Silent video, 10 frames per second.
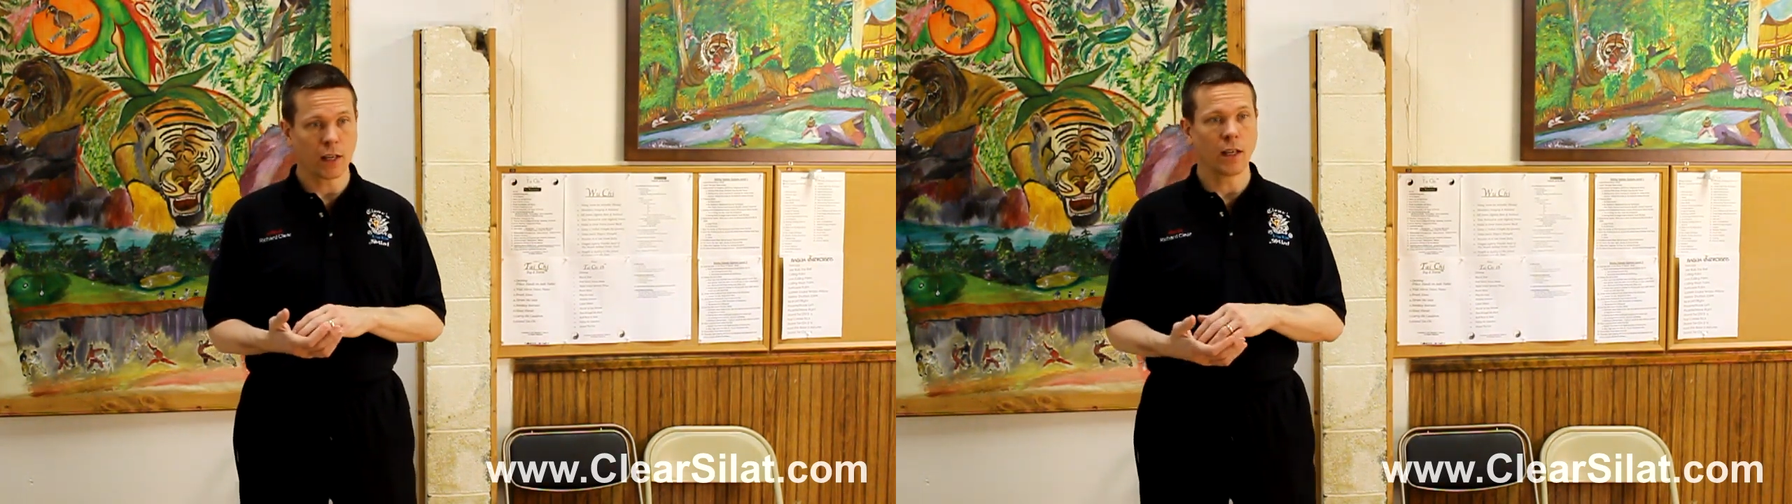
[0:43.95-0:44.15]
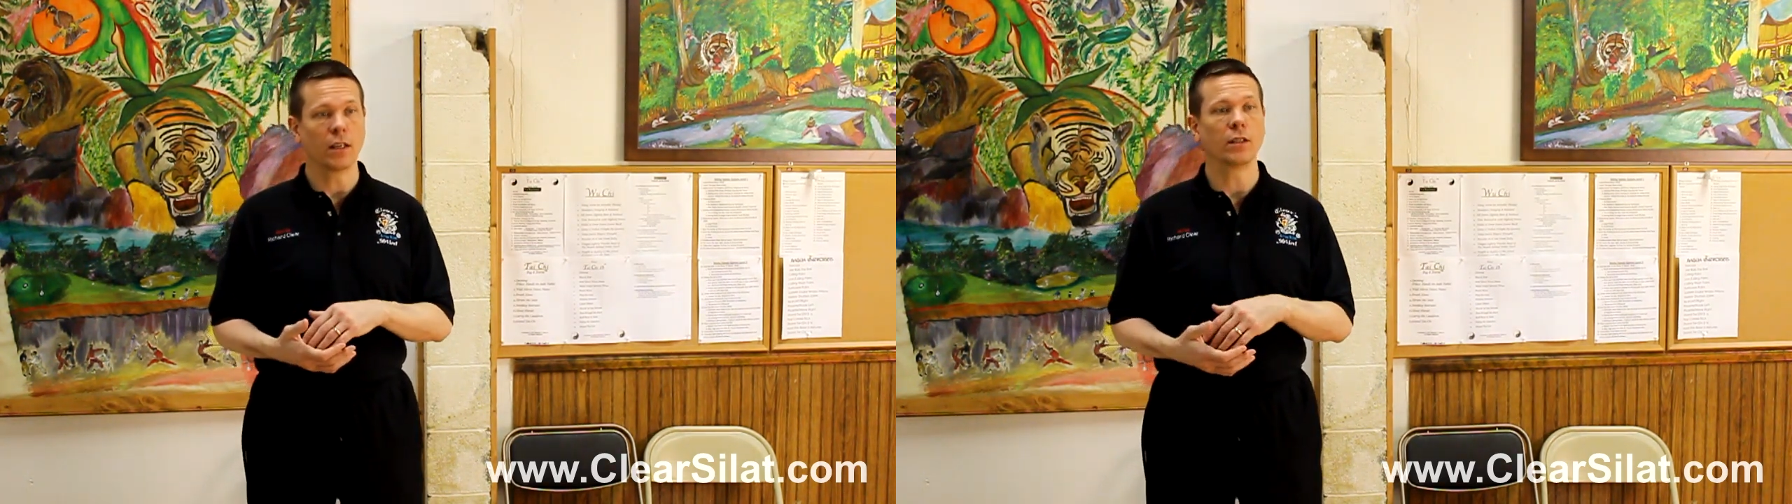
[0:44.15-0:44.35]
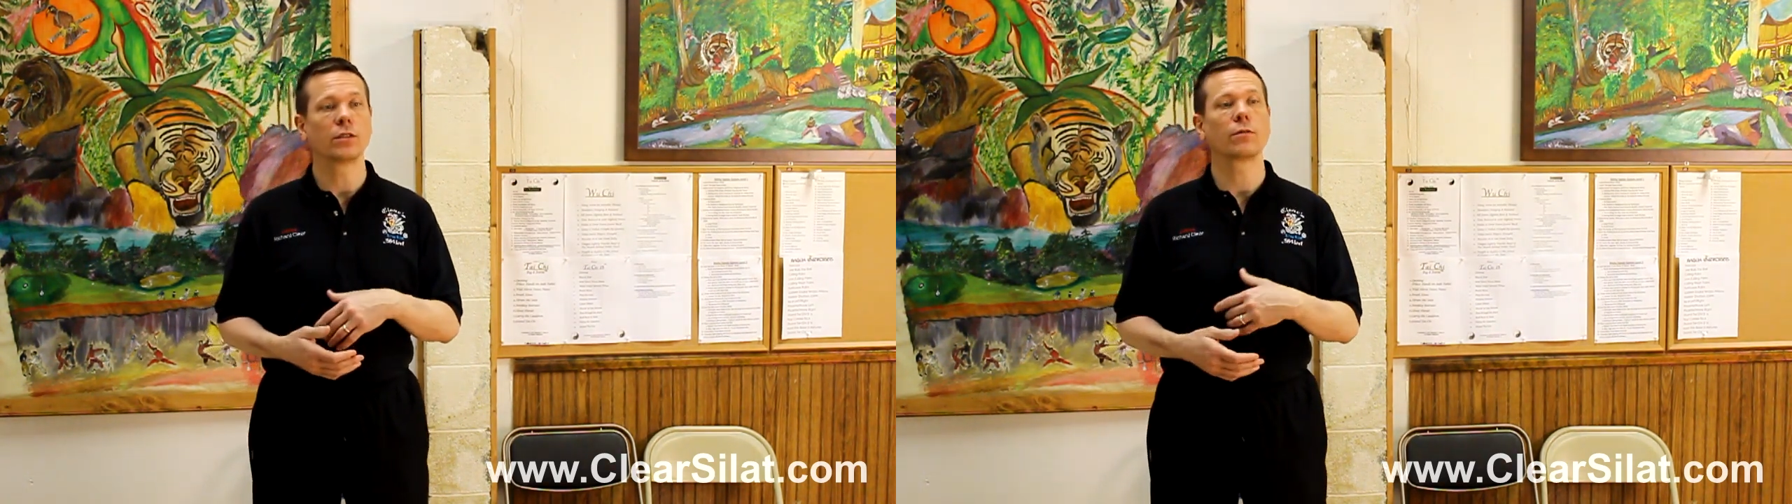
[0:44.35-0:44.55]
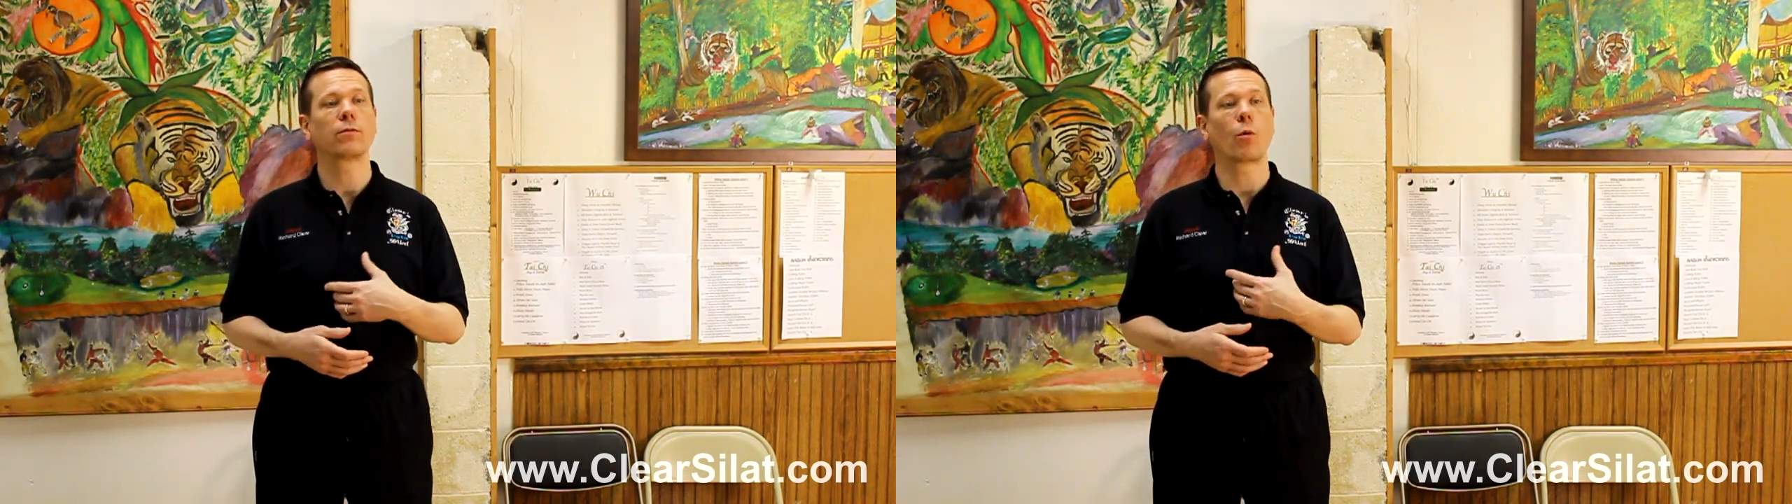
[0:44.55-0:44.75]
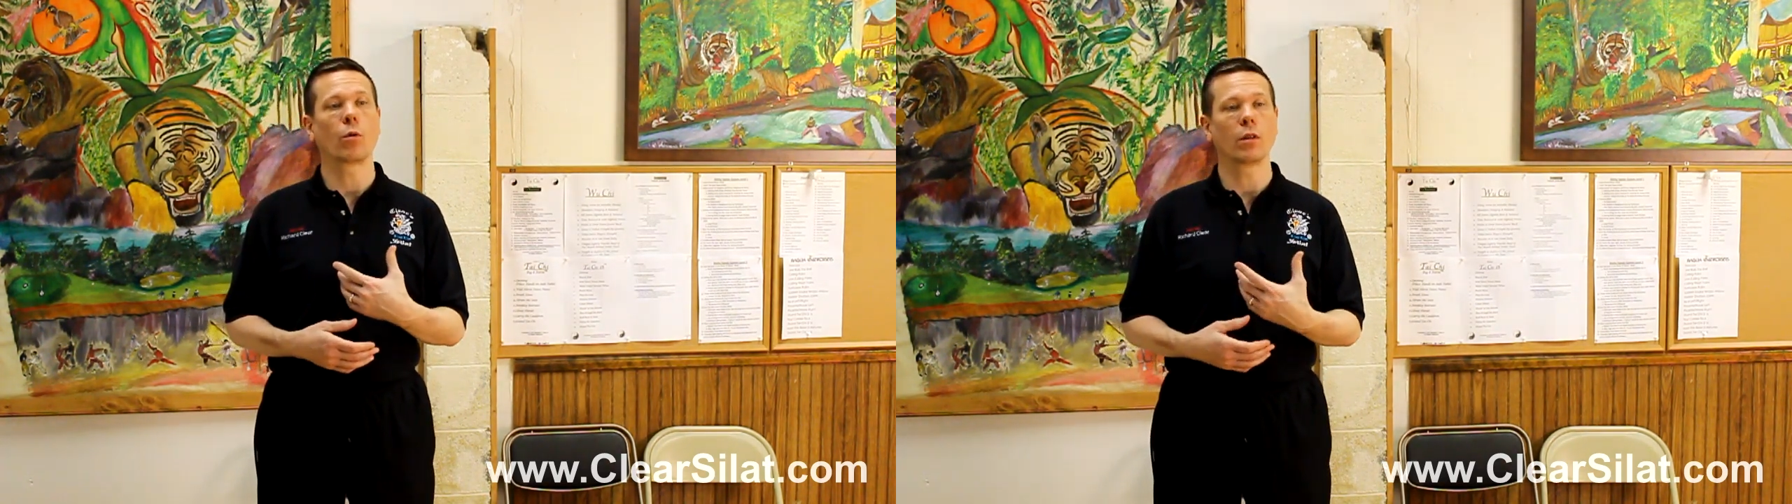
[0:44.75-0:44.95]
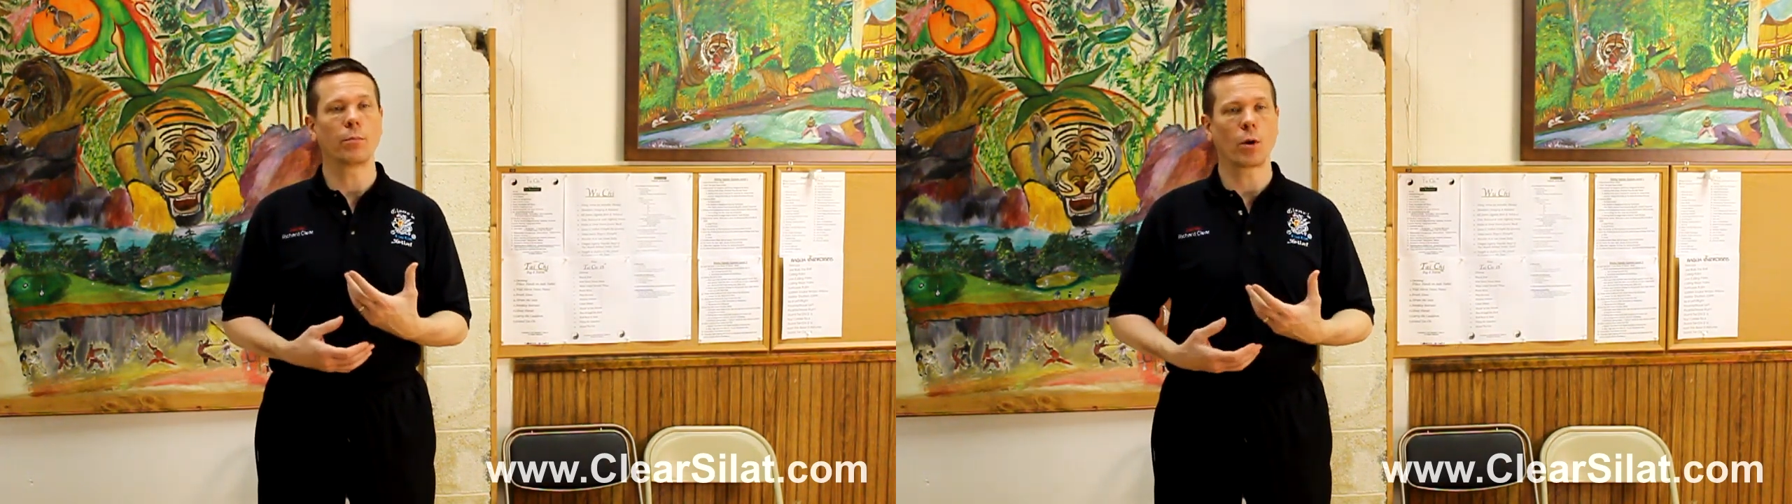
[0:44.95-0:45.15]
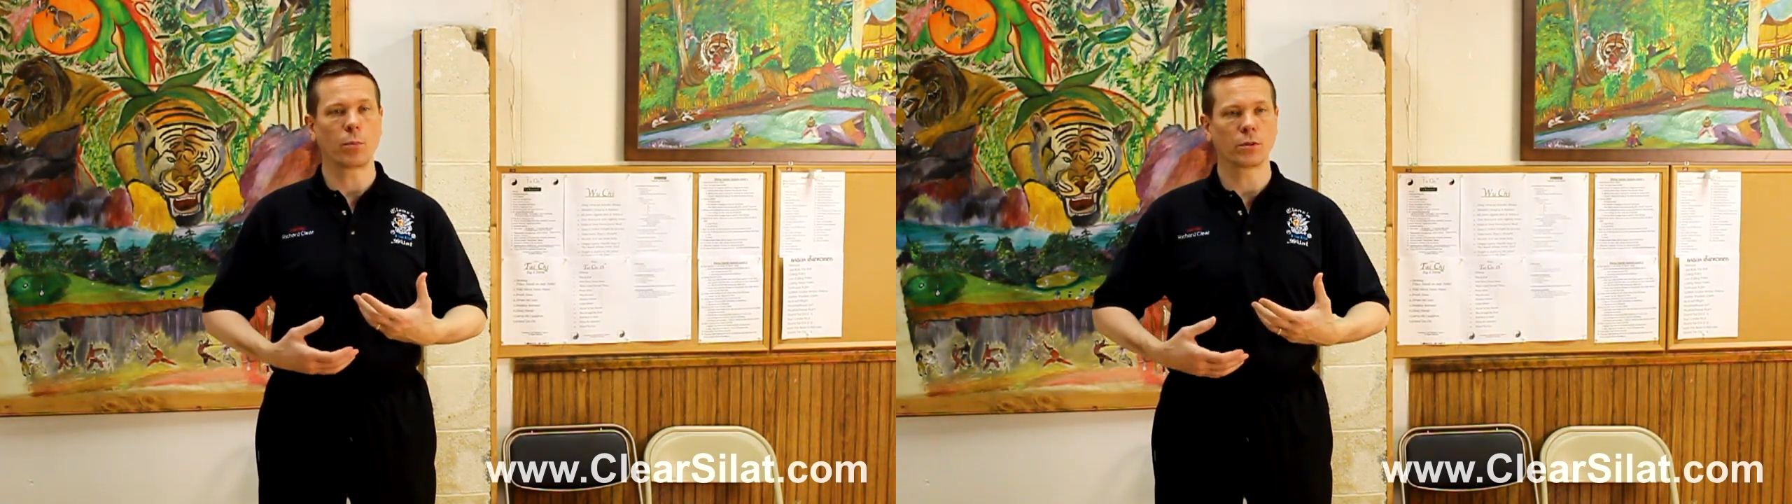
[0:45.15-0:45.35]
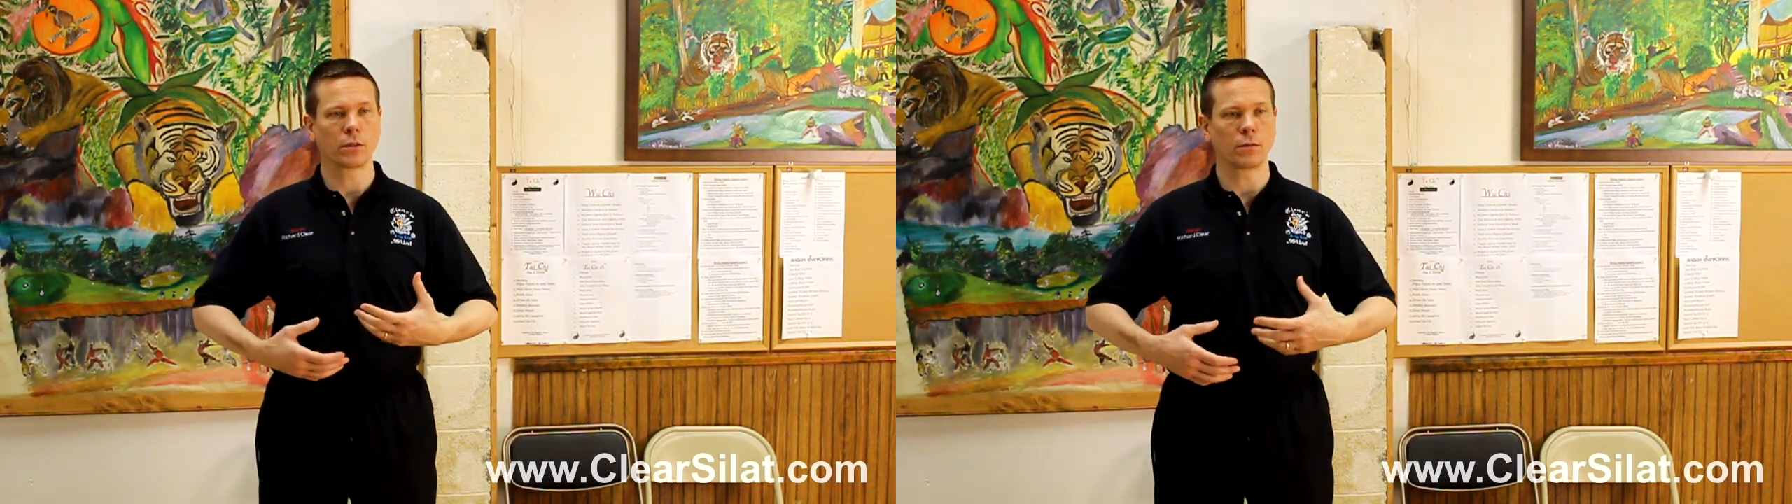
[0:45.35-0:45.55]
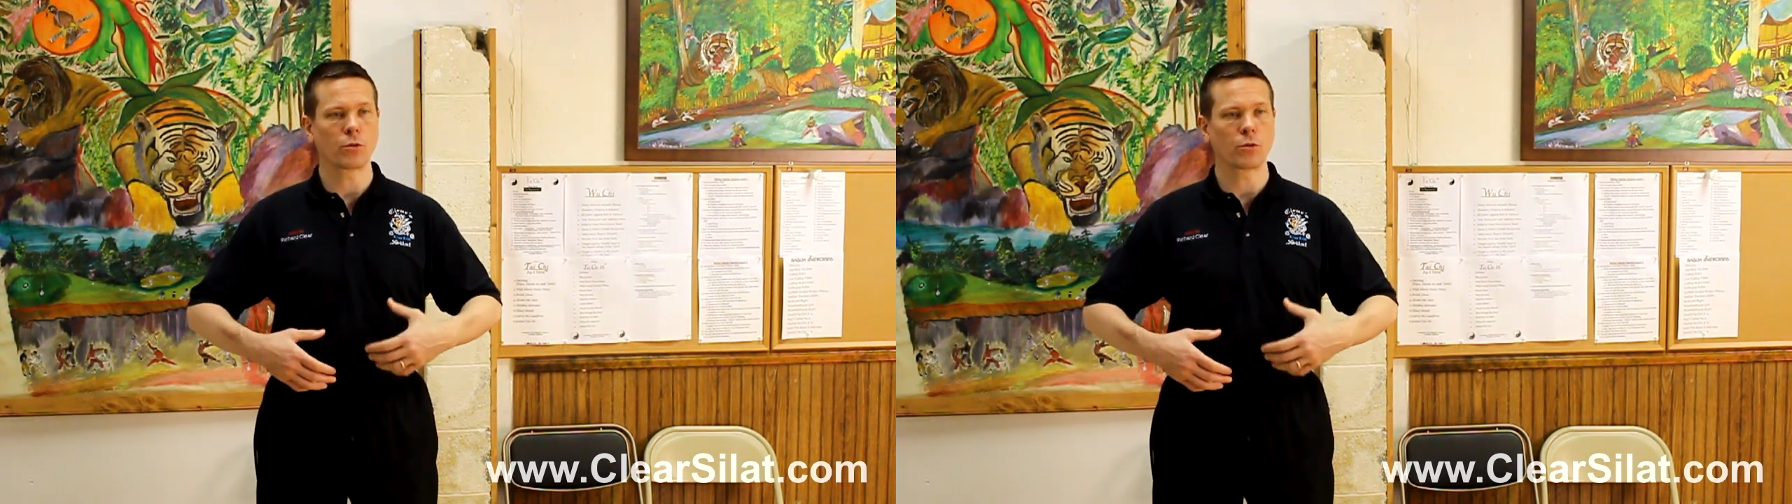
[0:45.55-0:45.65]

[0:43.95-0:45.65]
is for the purposes of